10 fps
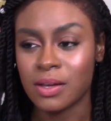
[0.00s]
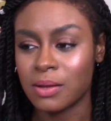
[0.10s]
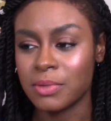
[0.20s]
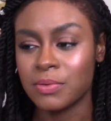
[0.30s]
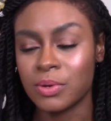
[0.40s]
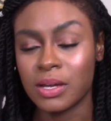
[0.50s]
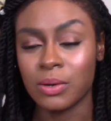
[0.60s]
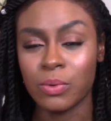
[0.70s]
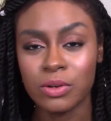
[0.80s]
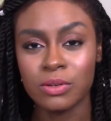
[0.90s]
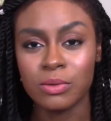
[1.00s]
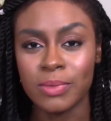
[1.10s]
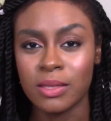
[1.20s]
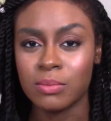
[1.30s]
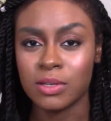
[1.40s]
even though I had to work a little
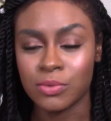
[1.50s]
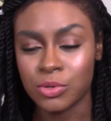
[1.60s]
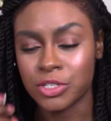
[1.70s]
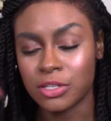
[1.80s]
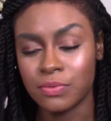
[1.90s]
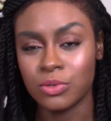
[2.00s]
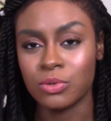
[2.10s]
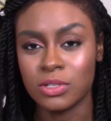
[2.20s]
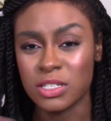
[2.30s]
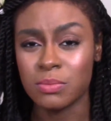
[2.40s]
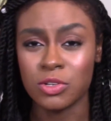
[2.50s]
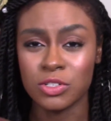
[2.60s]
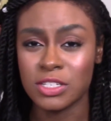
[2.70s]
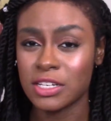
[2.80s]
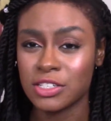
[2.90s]
bit. But of course, if you do it in
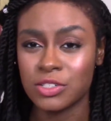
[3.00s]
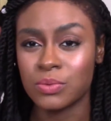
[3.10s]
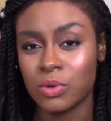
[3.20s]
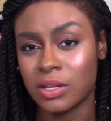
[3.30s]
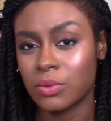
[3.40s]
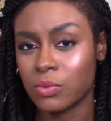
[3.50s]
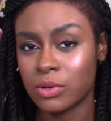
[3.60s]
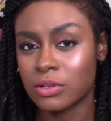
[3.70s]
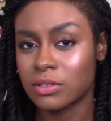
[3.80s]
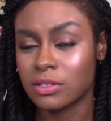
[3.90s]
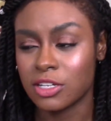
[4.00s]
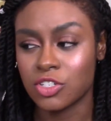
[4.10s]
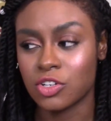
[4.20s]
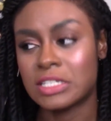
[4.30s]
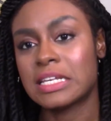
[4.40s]
smaller sections, you won't have to work as
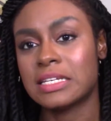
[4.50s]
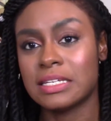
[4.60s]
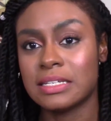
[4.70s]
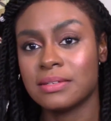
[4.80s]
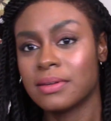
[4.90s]
hard as I did.